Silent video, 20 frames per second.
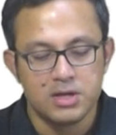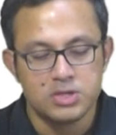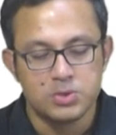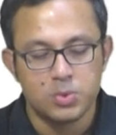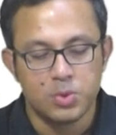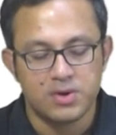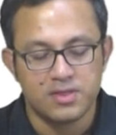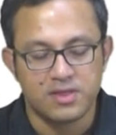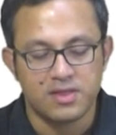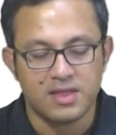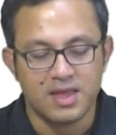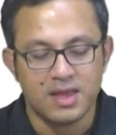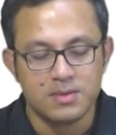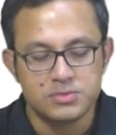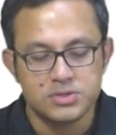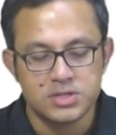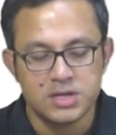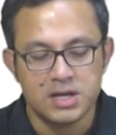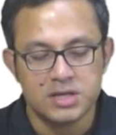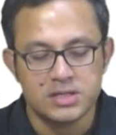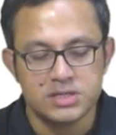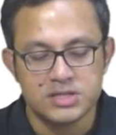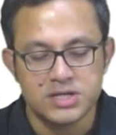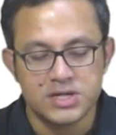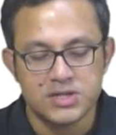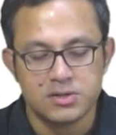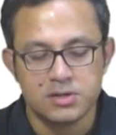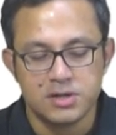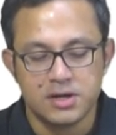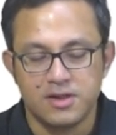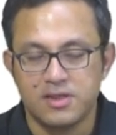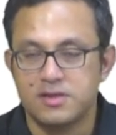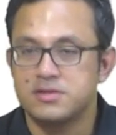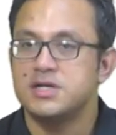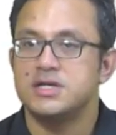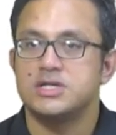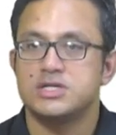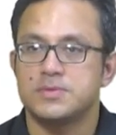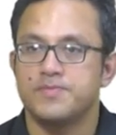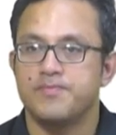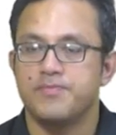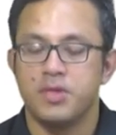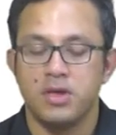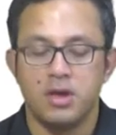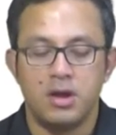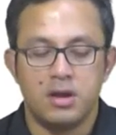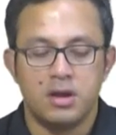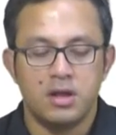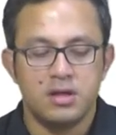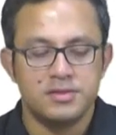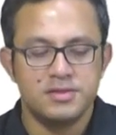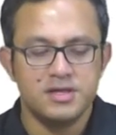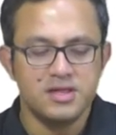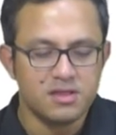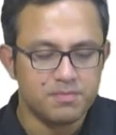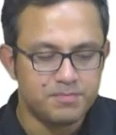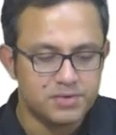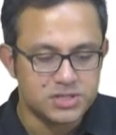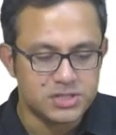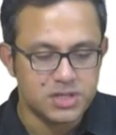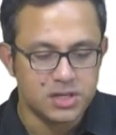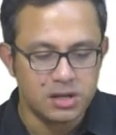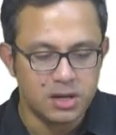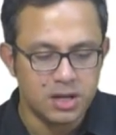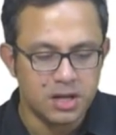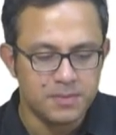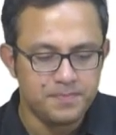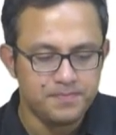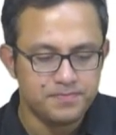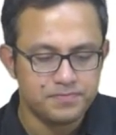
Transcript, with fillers: towards this empty and desolate station. Now, this particular